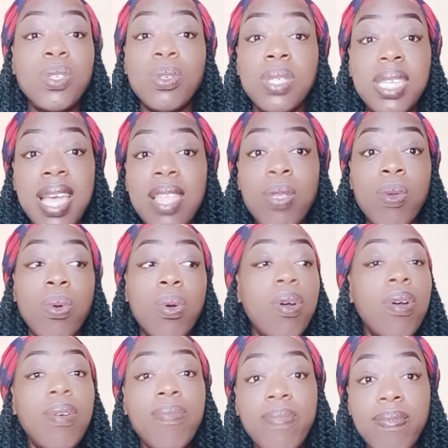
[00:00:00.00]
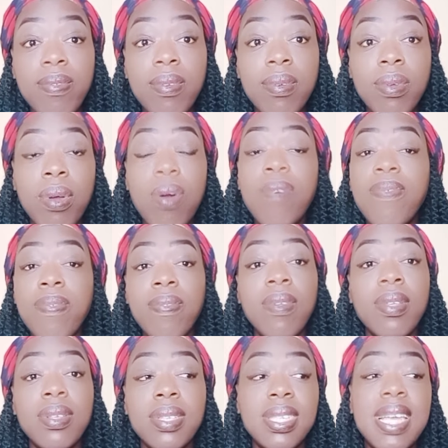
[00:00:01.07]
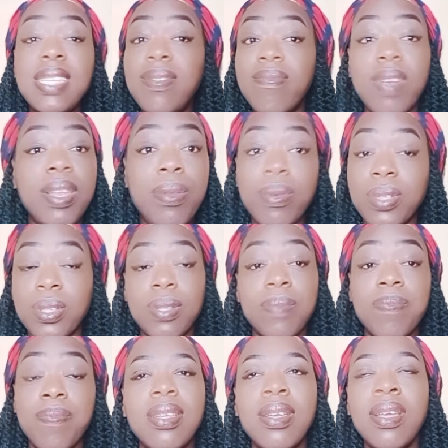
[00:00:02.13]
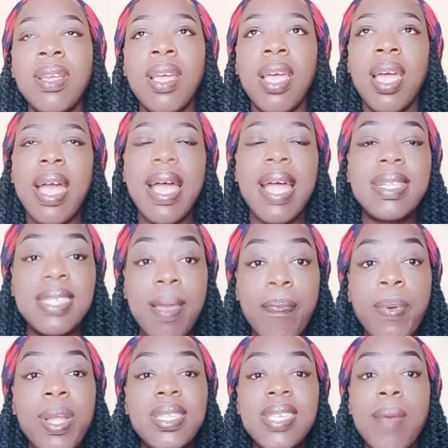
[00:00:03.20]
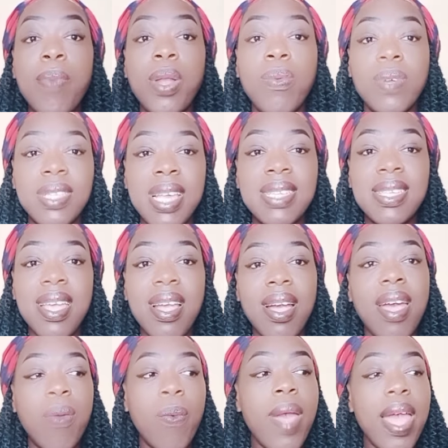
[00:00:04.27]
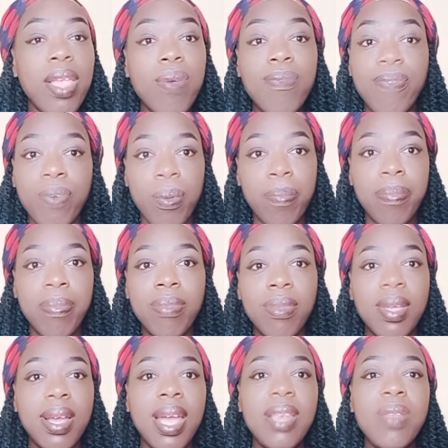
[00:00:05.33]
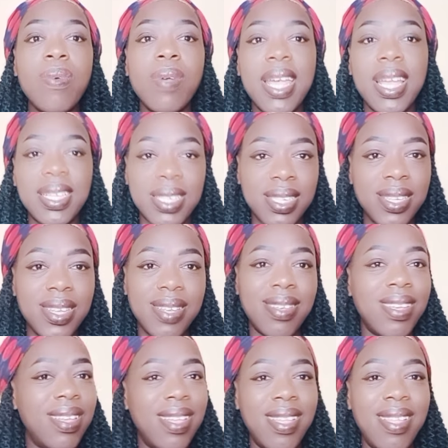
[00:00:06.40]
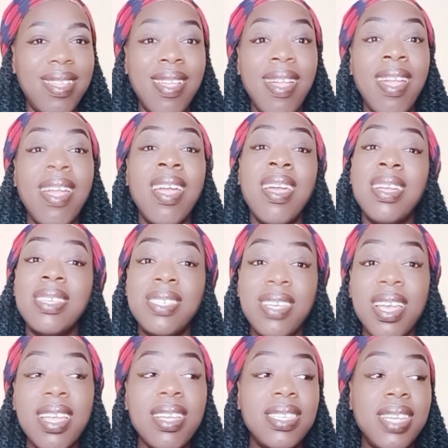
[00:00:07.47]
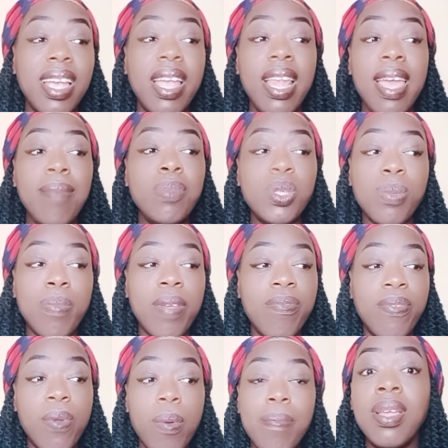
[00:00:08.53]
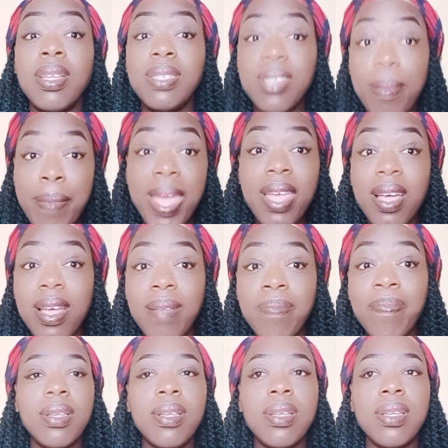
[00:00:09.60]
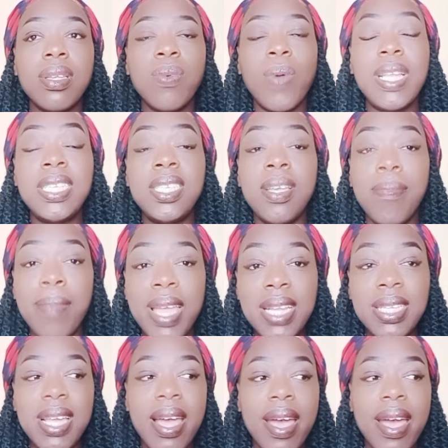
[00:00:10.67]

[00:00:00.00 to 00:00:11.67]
to judge you off such videos. At some point, someone was asking her, where are you from? Can you guess? She claimed to be from Jamaica. When she met